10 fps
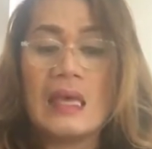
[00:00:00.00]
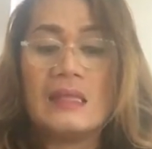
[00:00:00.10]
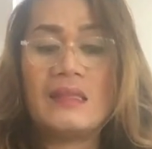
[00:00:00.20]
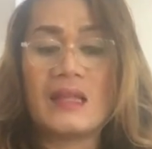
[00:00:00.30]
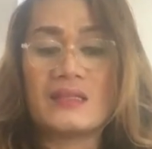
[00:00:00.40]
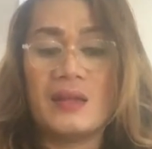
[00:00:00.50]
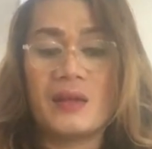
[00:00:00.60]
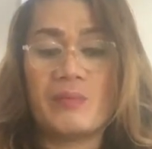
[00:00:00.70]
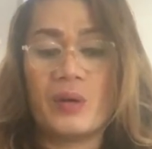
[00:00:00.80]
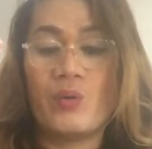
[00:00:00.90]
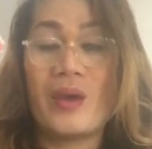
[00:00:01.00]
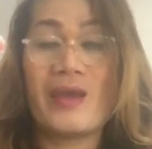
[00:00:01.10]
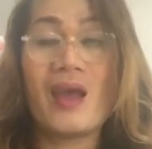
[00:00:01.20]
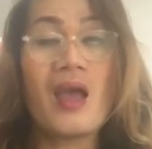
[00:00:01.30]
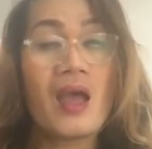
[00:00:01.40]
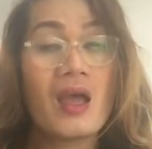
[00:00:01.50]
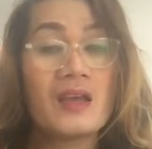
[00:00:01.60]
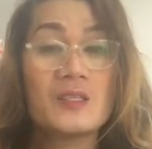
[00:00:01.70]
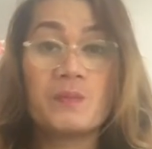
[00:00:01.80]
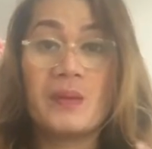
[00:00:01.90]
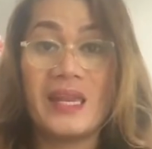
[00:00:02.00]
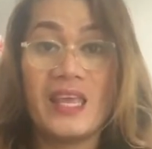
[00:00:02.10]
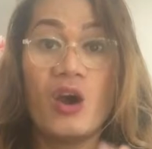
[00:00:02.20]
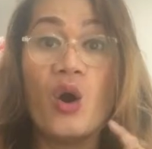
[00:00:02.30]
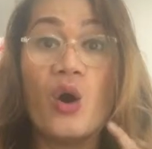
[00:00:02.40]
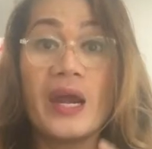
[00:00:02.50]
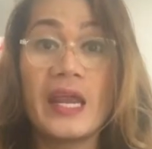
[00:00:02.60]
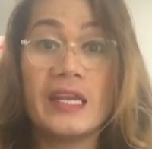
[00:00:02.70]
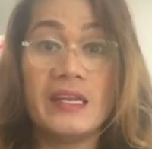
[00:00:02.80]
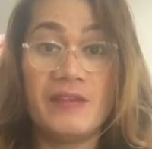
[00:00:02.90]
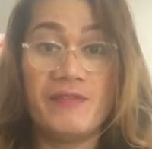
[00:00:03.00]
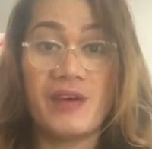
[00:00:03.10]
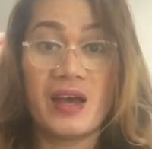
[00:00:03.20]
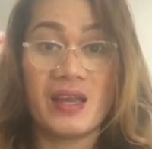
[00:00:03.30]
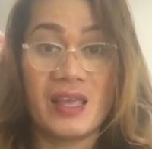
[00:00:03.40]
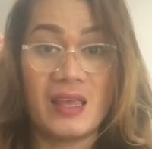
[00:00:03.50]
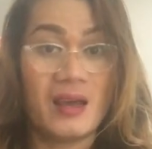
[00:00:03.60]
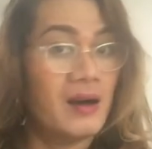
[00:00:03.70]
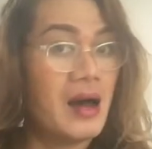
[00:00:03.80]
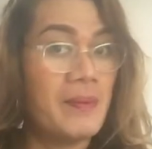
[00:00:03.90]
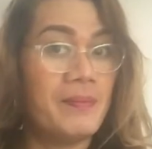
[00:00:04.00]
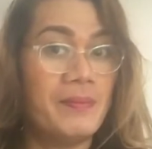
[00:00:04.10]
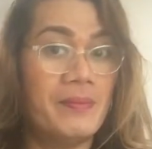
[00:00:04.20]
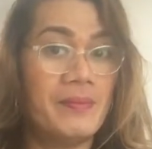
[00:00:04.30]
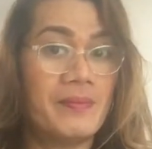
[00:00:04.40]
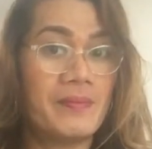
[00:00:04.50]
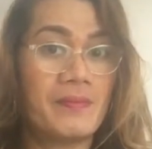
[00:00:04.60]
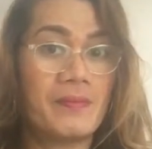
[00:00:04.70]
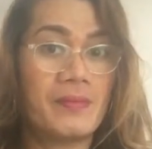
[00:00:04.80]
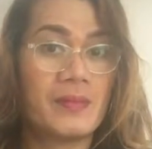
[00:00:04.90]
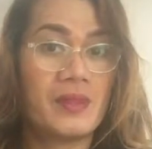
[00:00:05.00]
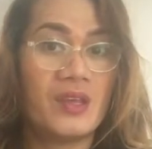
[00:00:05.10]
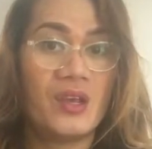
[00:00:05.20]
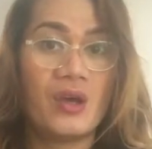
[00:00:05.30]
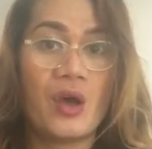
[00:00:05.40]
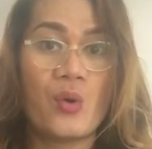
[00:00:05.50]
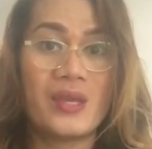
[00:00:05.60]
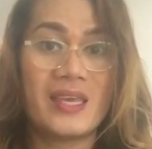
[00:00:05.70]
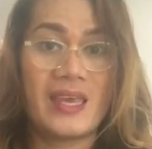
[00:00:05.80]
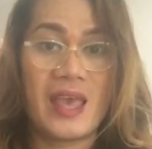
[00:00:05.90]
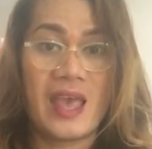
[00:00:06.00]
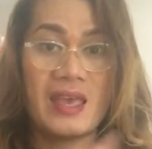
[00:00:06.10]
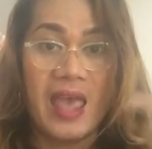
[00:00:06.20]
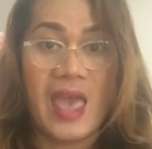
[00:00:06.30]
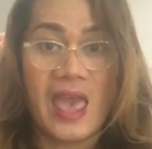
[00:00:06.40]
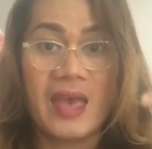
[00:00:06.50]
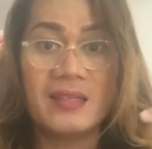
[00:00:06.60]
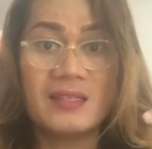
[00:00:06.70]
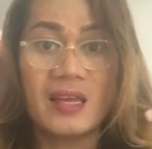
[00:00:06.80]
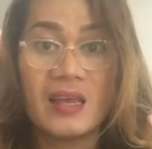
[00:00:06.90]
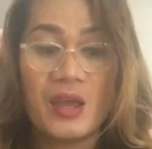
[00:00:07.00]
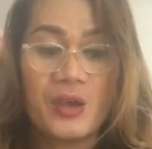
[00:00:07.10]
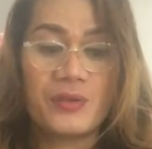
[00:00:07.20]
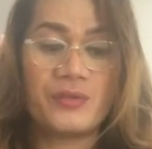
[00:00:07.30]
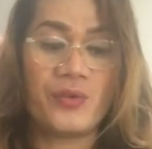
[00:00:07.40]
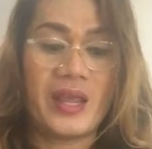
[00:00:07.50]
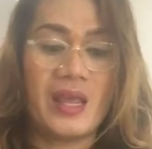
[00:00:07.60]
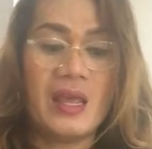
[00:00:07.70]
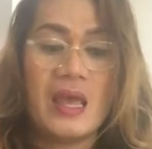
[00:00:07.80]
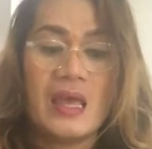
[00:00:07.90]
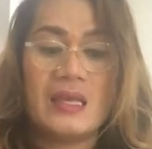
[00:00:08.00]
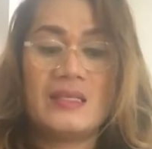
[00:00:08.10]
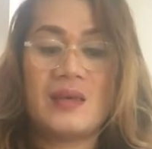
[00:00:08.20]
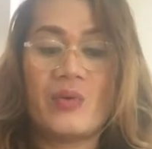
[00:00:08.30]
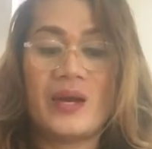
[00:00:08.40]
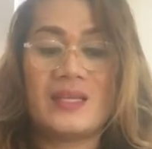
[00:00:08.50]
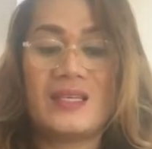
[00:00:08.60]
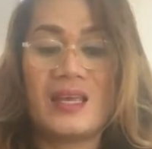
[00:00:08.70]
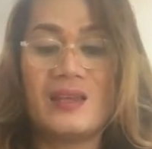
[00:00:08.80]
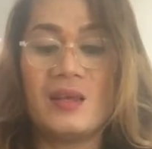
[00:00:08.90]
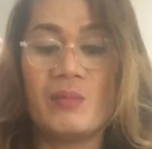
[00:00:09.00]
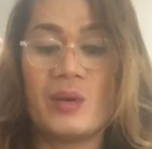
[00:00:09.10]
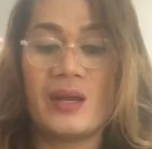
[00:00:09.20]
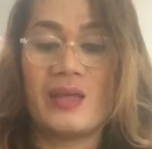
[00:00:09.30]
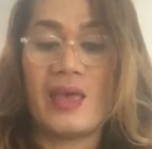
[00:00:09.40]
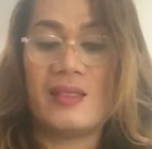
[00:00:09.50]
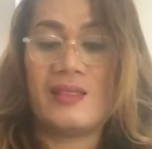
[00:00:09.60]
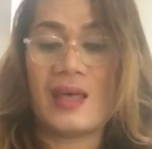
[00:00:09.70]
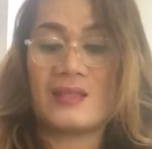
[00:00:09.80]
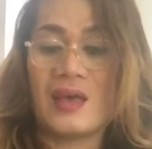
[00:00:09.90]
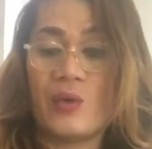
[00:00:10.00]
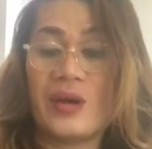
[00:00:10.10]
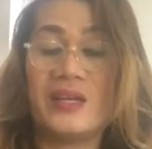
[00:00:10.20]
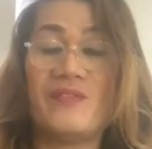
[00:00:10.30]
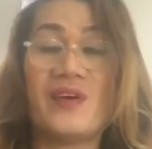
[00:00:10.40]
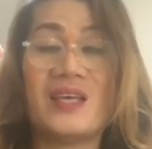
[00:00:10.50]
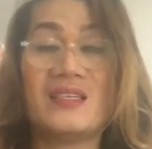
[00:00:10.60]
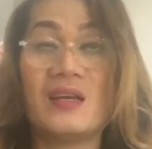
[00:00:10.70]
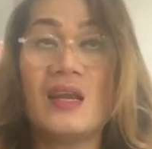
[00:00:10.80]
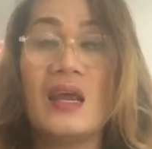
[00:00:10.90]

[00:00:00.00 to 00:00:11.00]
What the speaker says: That's the number we're splitting or dividing up. Okay, and 3 is our second number, and that's our divisor